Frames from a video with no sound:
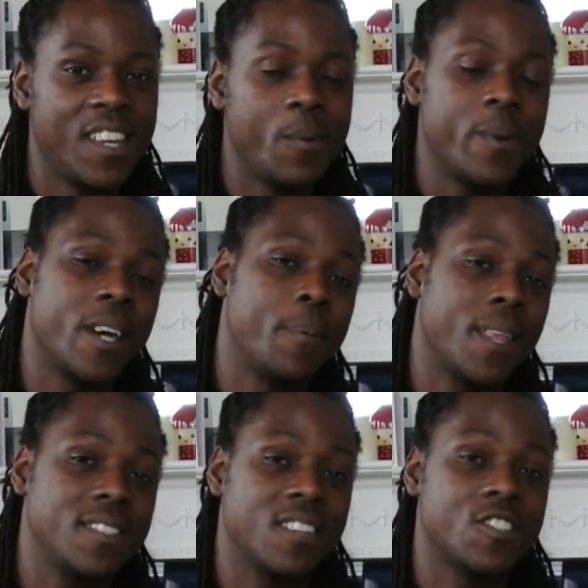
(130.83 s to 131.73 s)
We're going to
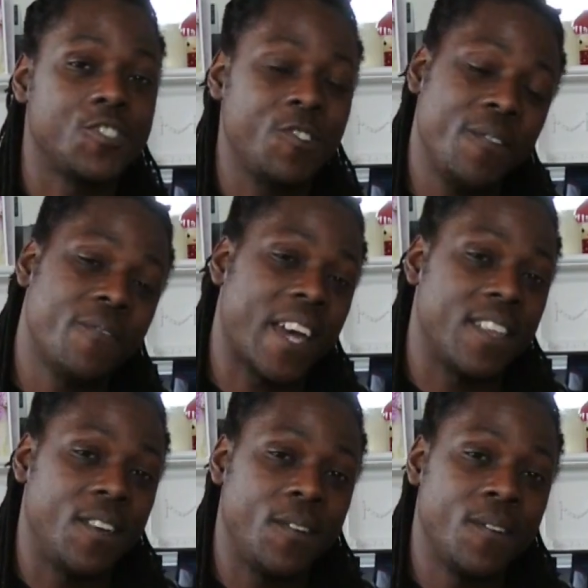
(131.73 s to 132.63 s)
plus our string
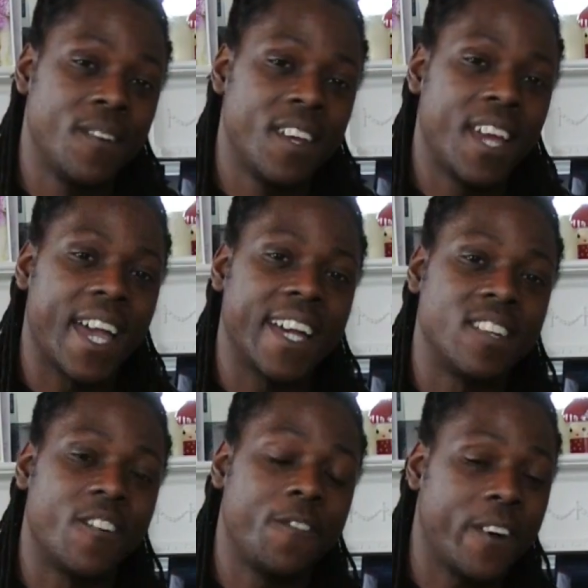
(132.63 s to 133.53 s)
value and
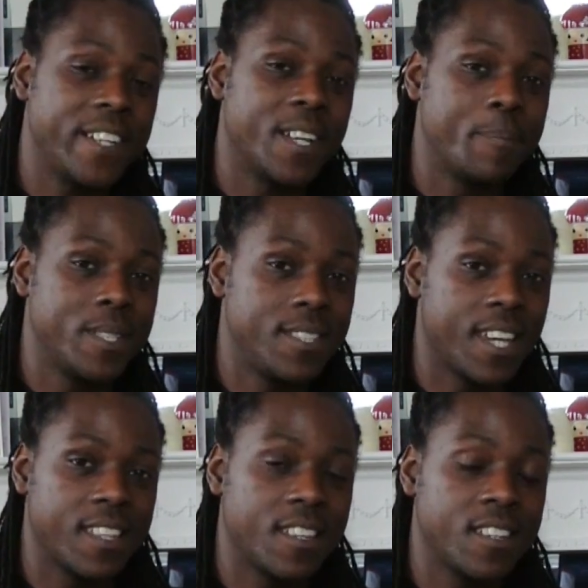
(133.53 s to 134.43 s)
our fret number
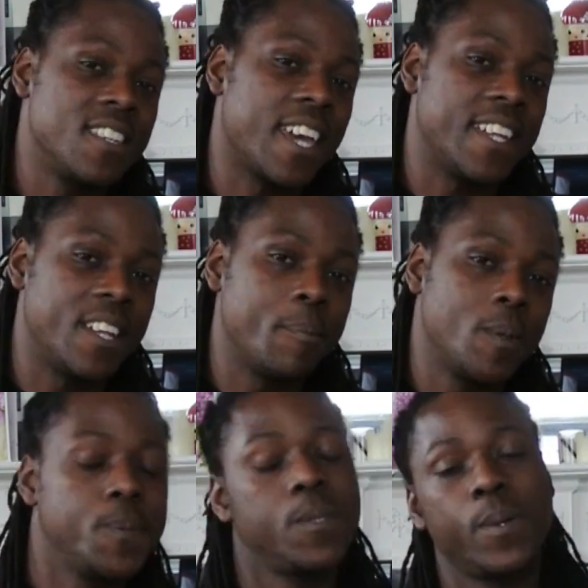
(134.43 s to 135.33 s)
together to get a number
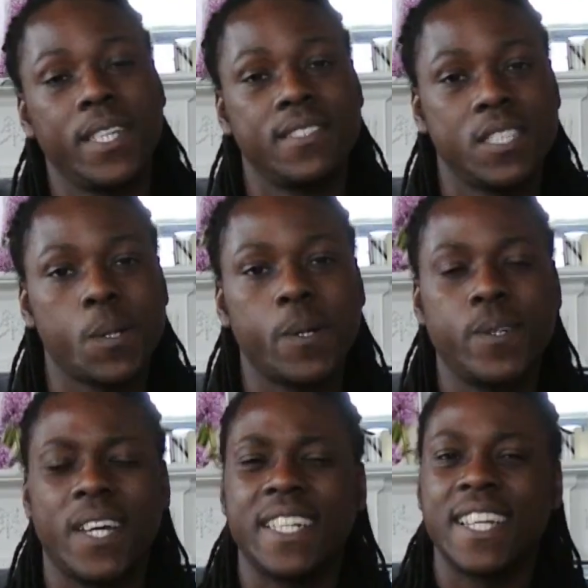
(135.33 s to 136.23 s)
between
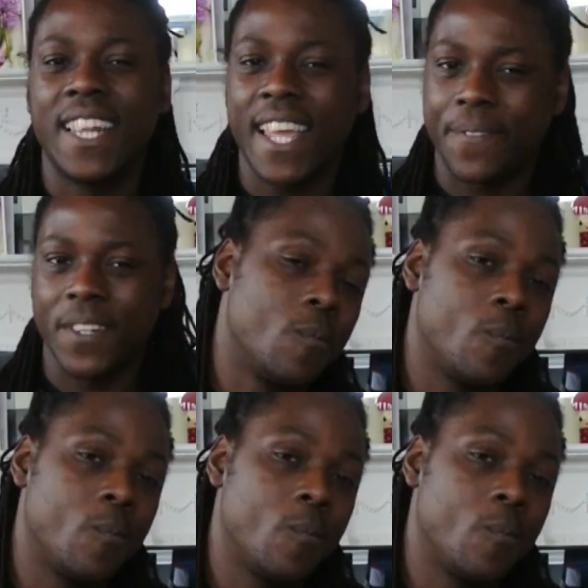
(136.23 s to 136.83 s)
zero and eleven,